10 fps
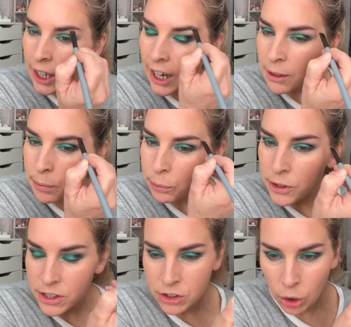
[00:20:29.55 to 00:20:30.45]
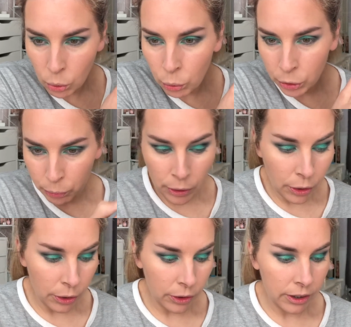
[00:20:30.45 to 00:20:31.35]
And with us not going to
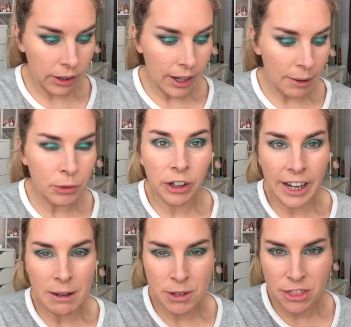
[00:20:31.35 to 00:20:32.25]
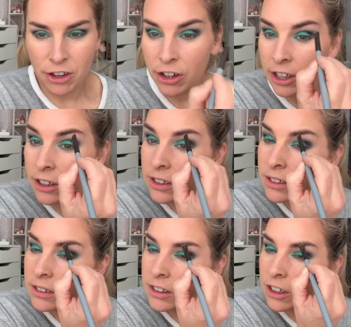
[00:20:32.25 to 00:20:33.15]
work, I'm not getting me
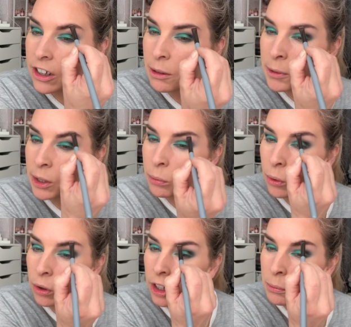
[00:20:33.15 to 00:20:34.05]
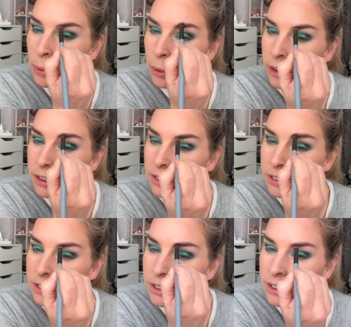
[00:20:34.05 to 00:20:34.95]
30-minute walk on a morning.
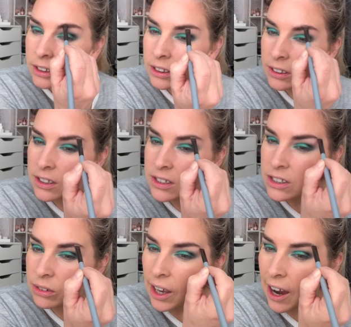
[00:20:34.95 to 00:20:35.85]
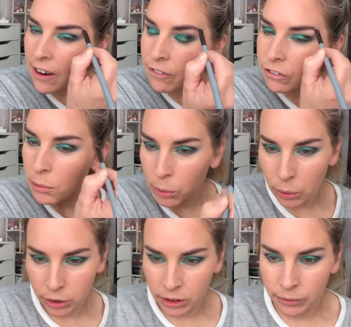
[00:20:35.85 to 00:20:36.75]
Because I used to do that every
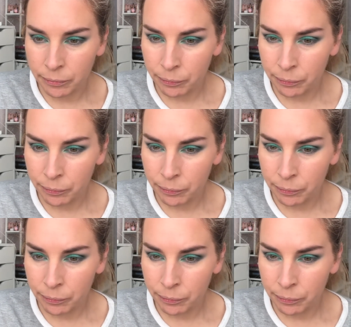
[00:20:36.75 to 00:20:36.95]
morning.